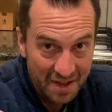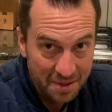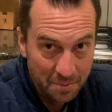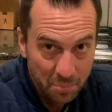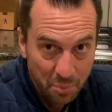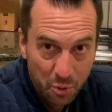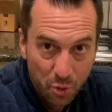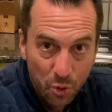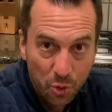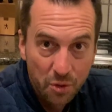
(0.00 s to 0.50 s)
to
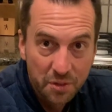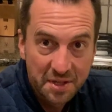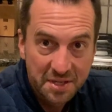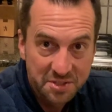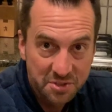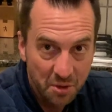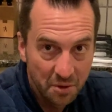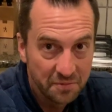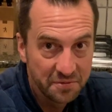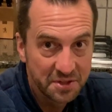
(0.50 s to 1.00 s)
pull
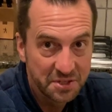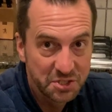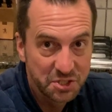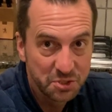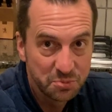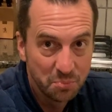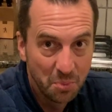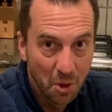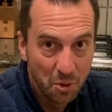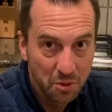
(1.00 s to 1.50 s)
this off the
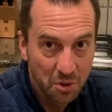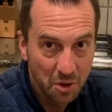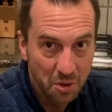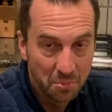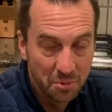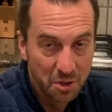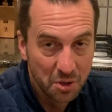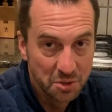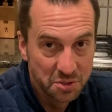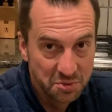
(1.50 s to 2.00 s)
smoker
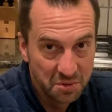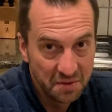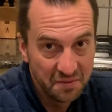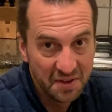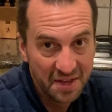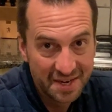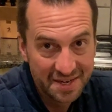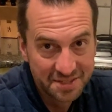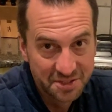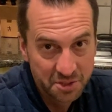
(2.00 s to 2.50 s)
because we've
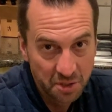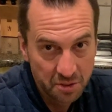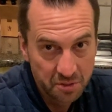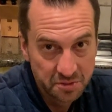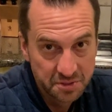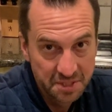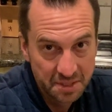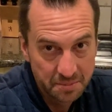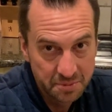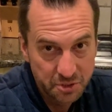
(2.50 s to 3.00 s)
hit internal
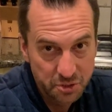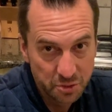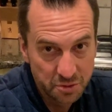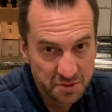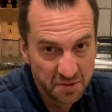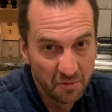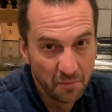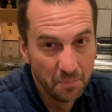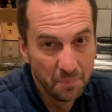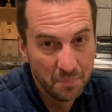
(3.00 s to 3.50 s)

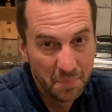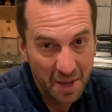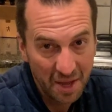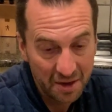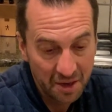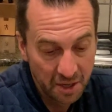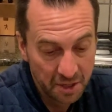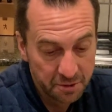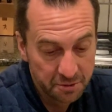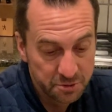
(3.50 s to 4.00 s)
temperatures of about
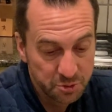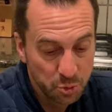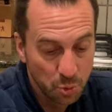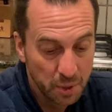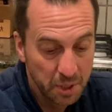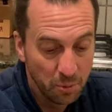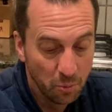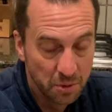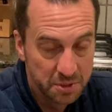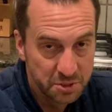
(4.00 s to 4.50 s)

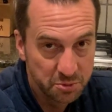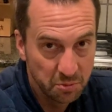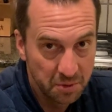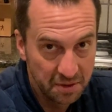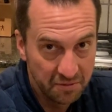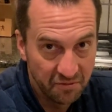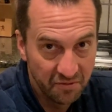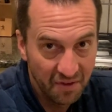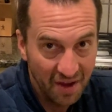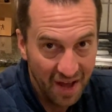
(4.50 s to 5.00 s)
120,
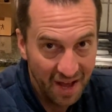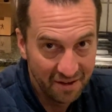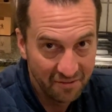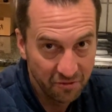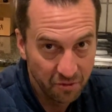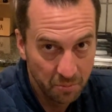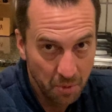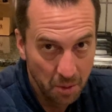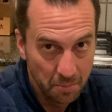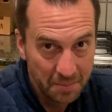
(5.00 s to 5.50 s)
125
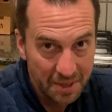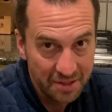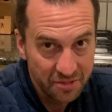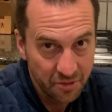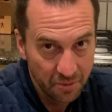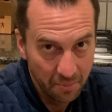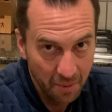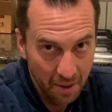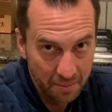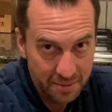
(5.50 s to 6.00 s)
from our meat
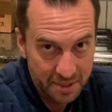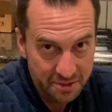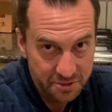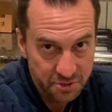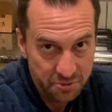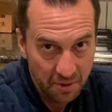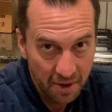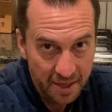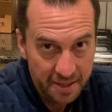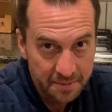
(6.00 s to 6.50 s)

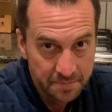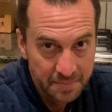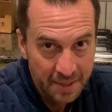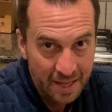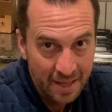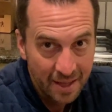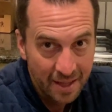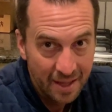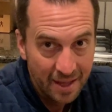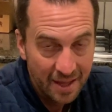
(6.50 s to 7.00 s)
thermometers, right?
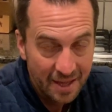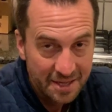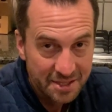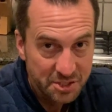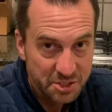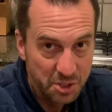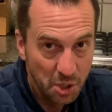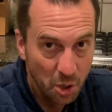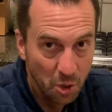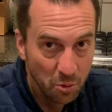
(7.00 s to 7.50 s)

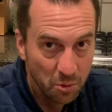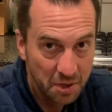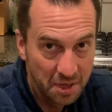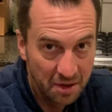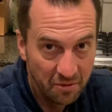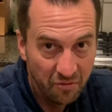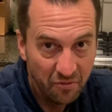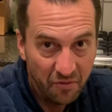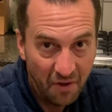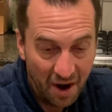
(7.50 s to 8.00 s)
So we're
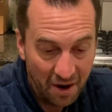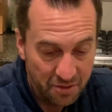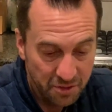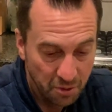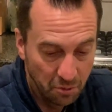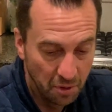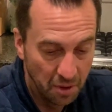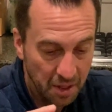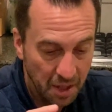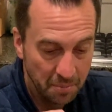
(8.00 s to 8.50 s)
gonna fire the
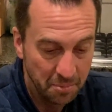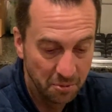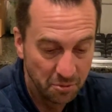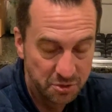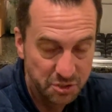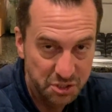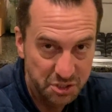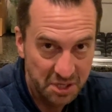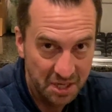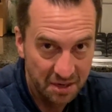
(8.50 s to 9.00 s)
grill up and we're
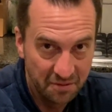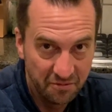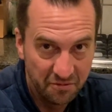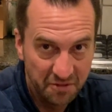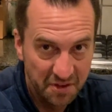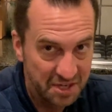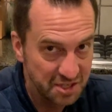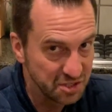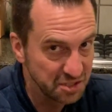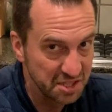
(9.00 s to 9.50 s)
just gonna
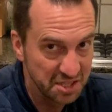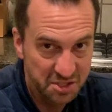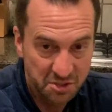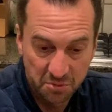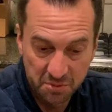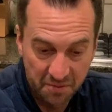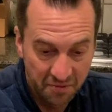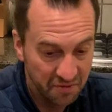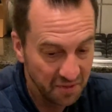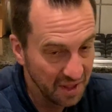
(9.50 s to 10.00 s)
finish this
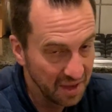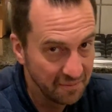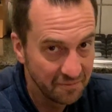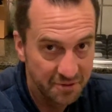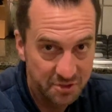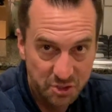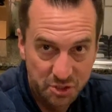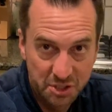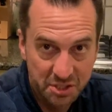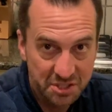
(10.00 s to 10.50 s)
on the flame
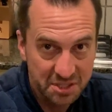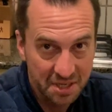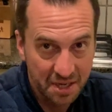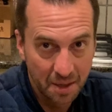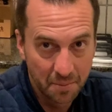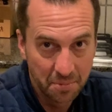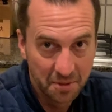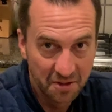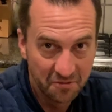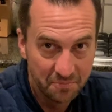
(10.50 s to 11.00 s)
for just a
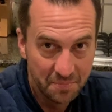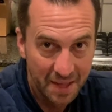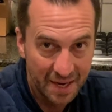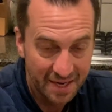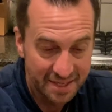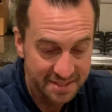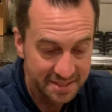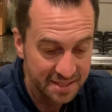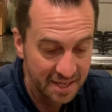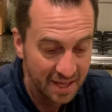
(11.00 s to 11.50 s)
couple of
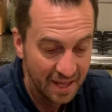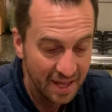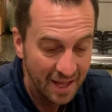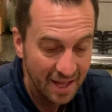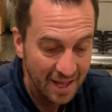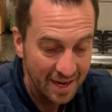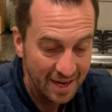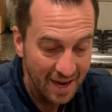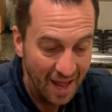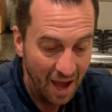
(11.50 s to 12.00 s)
minutes.
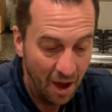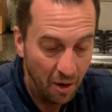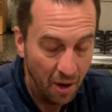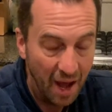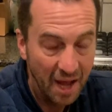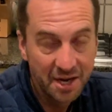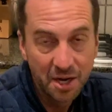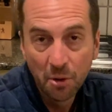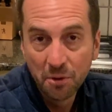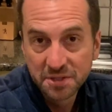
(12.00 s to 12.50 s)
Now,
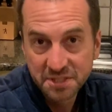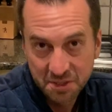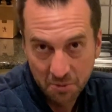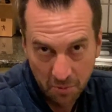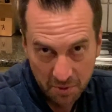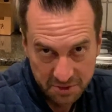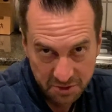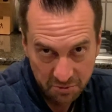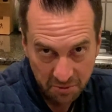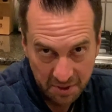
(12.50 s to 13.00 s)
I know it's at
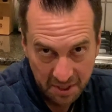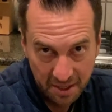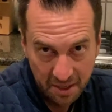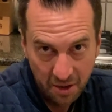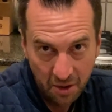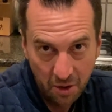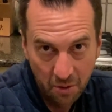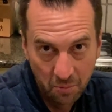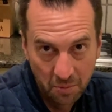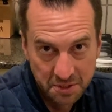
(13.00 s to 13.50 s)
120
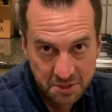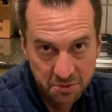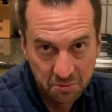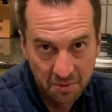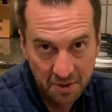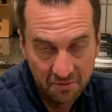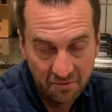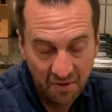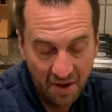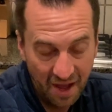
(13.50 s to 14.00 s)
or
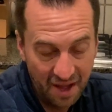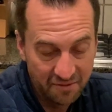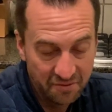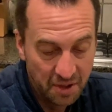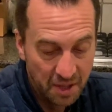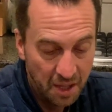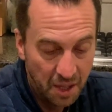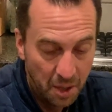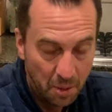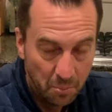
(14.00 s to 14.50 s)
125,
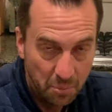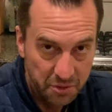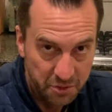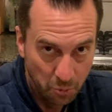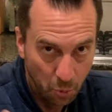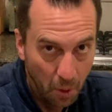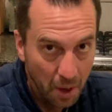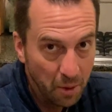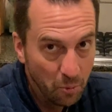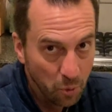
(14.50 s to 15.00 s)
but the
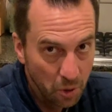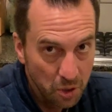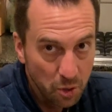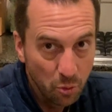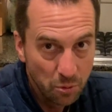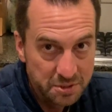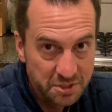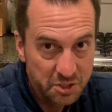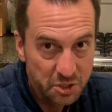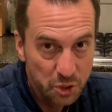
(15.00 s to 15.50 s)
way we're
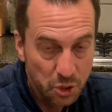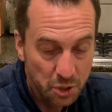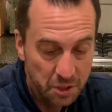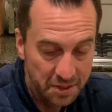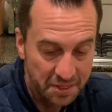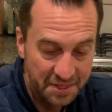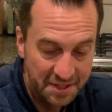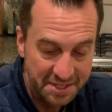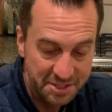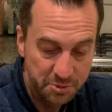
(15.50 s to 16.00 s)
going to cook
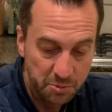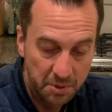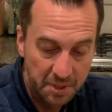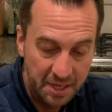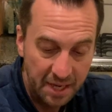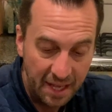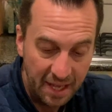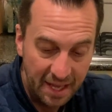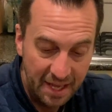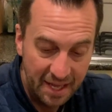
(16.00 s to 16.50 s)
this
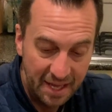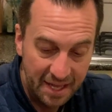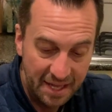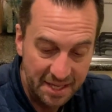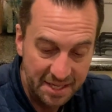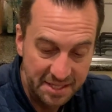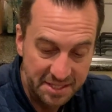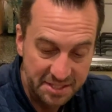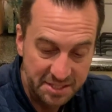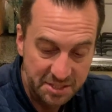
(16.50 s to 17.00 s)
one
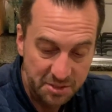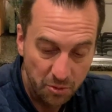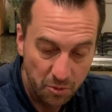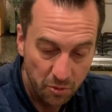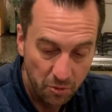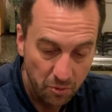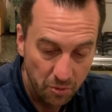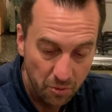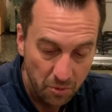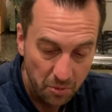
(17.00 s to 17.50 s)
is
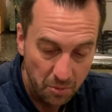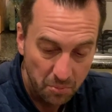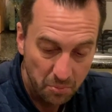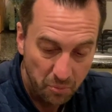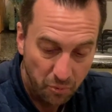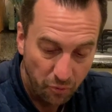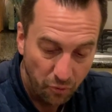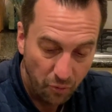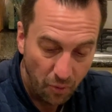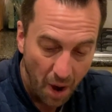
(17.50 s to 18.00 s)

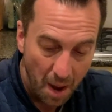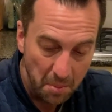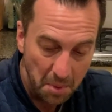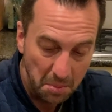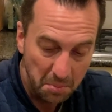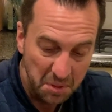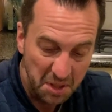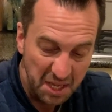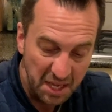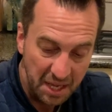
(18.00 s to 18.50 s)

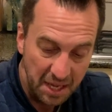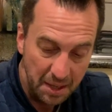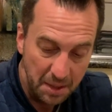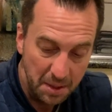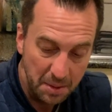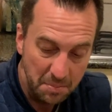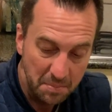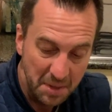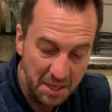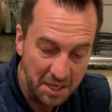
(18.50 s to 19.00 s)

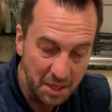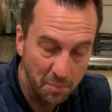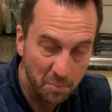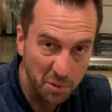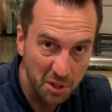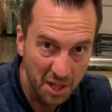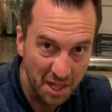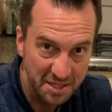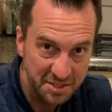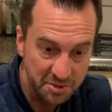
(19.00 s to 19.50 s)
probably medium
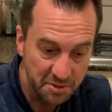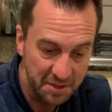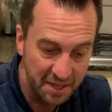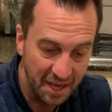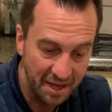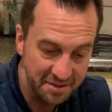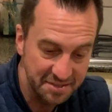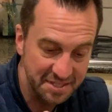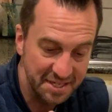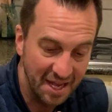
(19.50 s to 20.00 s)
plus on the
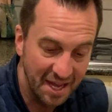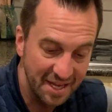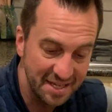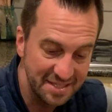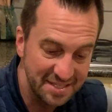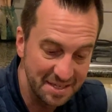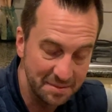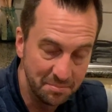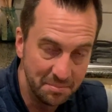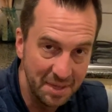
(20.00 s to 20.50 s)

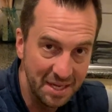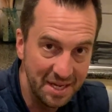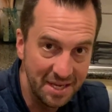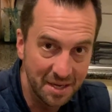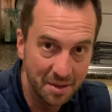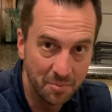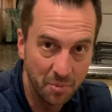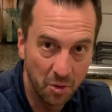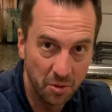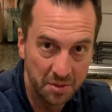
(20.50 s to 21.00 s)
outsides and
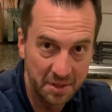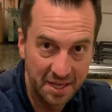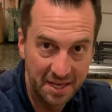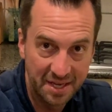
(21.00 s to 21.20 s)
medium on the